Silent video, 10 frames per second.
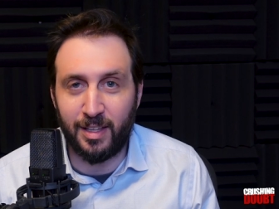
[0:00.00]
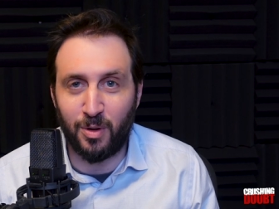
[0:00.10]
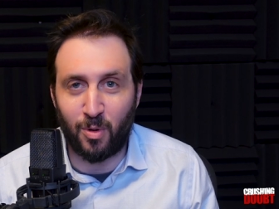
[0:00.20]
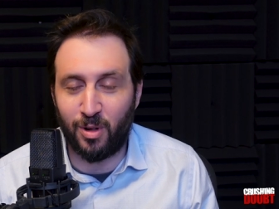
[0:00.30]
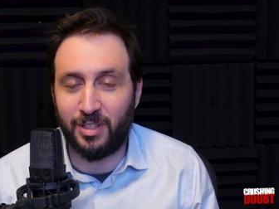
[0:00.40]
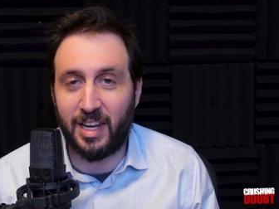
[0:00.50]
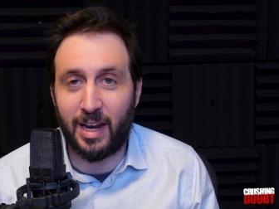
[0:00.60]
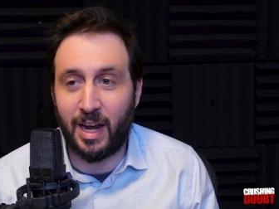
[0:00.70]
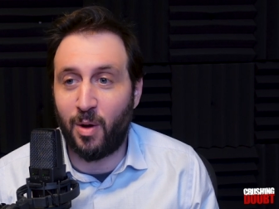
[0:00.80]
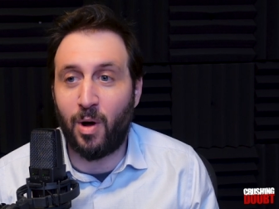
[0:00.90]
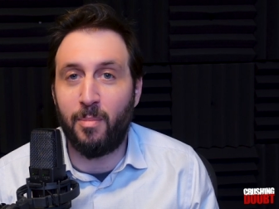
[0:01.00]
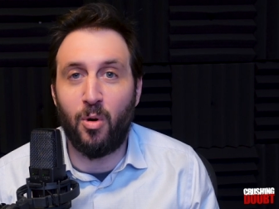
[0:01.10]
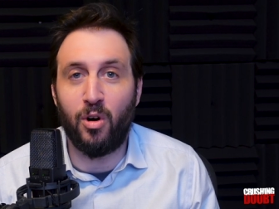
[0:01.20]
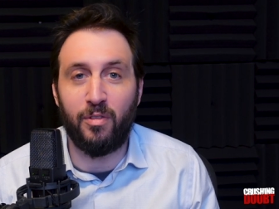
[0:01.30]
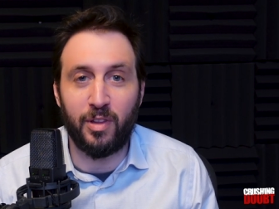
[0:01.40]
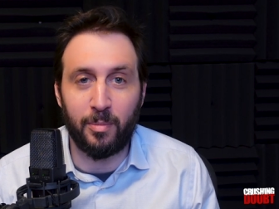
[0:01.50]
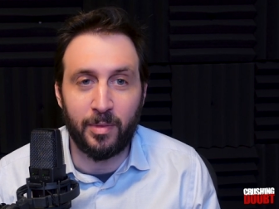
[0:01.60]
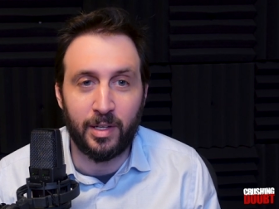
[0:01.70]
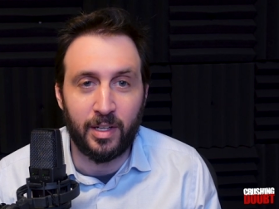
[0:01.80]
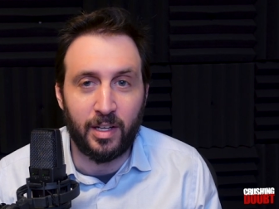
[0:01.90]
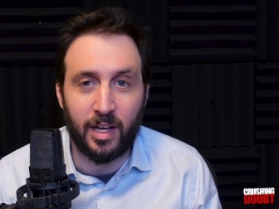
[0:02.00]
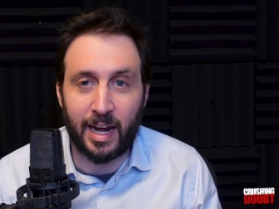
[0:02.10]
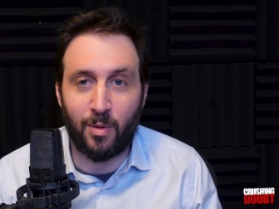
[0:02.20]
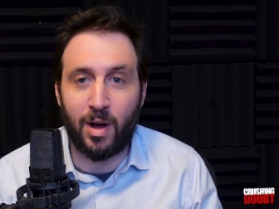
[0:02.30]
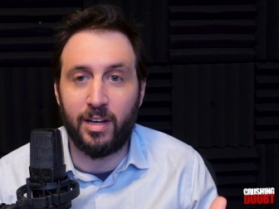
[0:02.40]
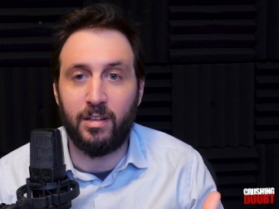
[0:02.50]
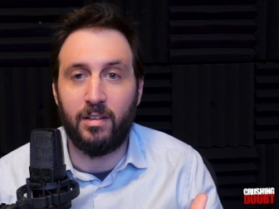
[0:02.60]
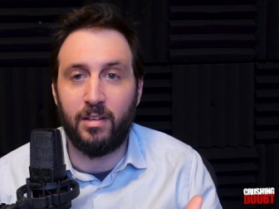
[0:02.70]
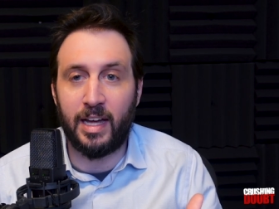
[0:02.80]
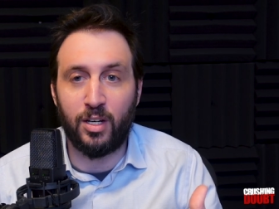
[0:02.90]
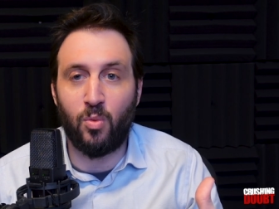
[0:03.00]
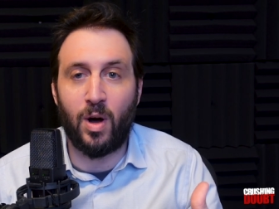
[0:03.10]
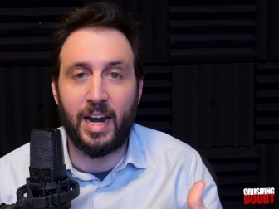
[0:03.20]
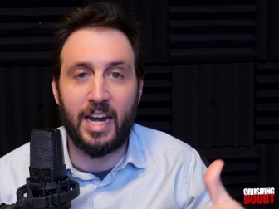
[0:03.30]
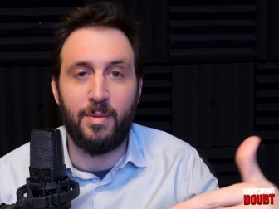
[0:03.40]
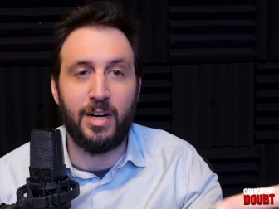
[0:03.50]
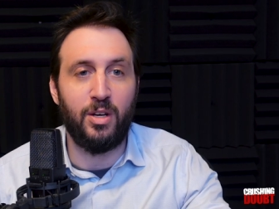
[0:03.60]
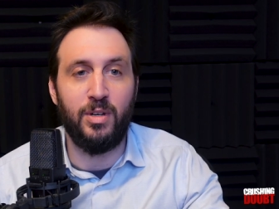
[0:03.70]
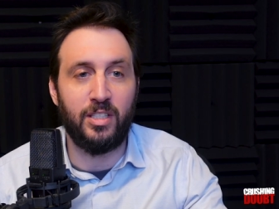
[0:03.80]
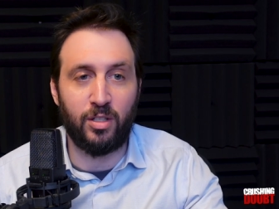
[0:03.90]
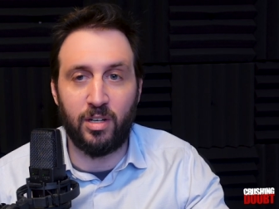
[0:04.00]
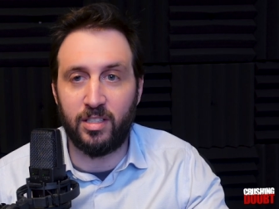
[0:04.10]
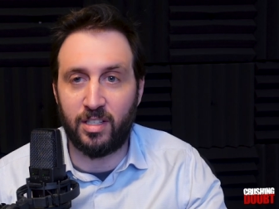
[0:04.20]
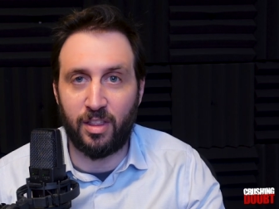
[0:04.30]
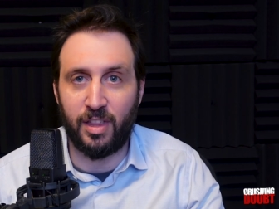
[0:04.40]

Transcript: in the world, and, and I want more of them. And I want I don't want anybody who is a goodist to